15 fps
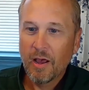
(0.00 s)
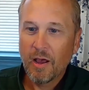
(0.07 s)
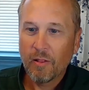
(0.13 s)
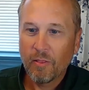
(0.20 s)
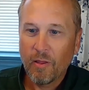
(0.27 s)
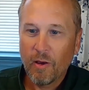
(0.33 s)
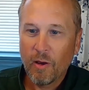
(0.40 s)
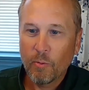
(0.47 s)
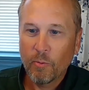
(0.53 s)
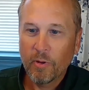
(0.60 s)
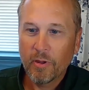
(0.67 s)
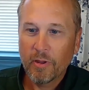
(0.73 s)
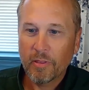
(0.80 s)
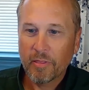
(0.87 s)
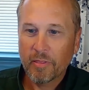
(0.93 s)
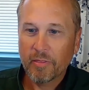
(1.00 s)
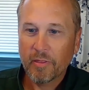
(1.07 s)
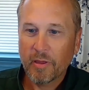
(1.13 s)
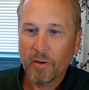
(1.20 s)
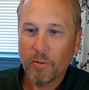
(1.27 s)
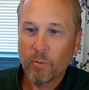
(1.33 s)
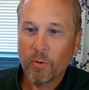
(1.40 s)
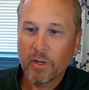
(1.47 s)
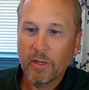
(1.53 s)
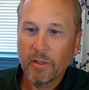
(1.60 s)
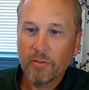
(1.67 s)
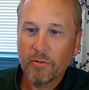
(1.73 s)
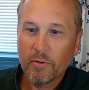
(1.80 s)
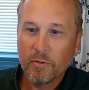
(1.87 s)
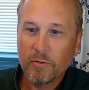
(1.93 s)
along with
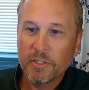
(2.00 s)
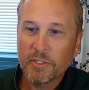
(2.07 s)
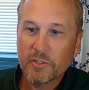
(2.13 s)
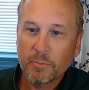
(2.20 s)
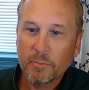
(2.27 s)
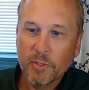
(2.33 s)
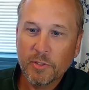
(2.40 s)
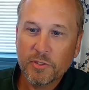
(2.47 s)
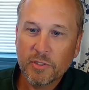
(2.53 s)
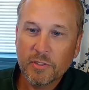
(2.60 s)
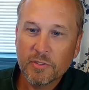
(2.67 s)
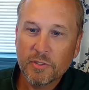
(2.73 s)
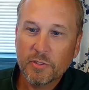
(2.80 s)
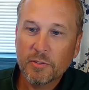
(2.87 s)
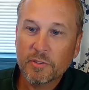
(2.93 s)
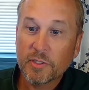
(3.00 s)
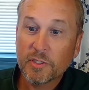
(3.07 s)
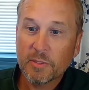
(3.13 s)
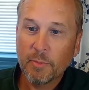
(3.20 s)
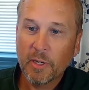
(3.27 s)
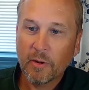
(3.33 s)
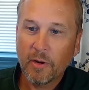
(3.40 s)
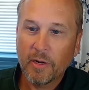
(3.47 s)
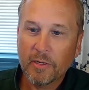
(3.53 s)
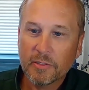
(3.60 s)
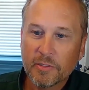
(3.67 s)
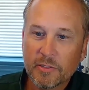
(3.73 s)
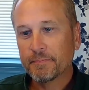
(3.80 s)
working through distribution to system integrators.